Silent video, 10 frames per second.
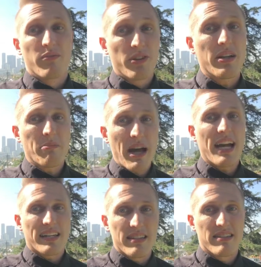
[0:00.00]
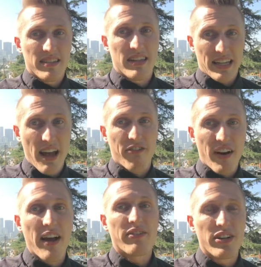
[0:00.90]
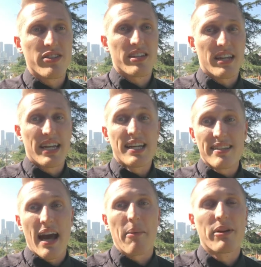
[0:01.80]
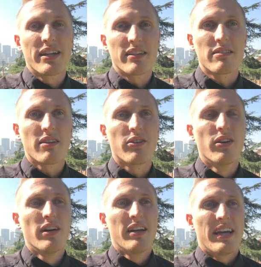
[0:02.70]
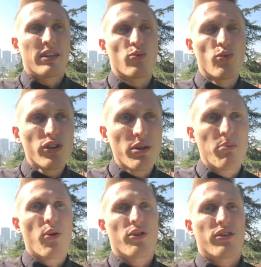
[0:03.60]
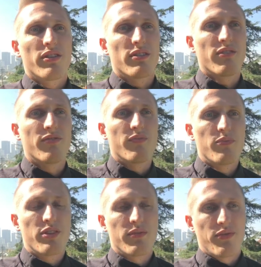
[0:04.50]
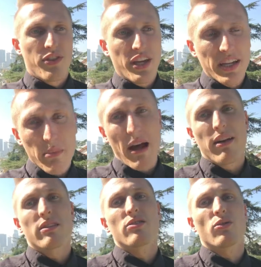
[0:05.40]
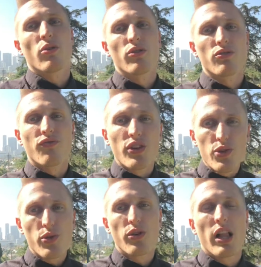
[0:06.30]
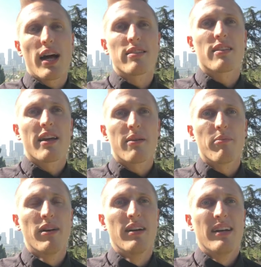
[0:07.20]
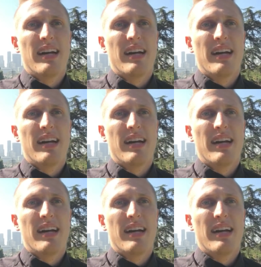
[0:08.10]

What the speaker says: Looking back, it's like, 5 years it is happening. So it's really important to think about these goals, visualize them,